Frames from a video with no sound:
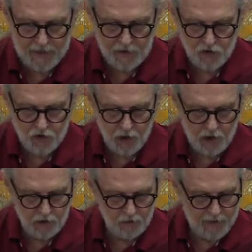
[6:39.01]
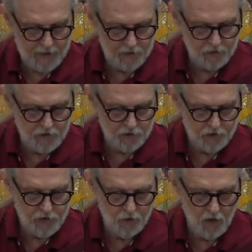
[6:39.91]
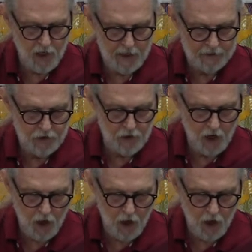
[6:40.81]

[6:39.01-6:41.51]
8 charnel grounds and so on,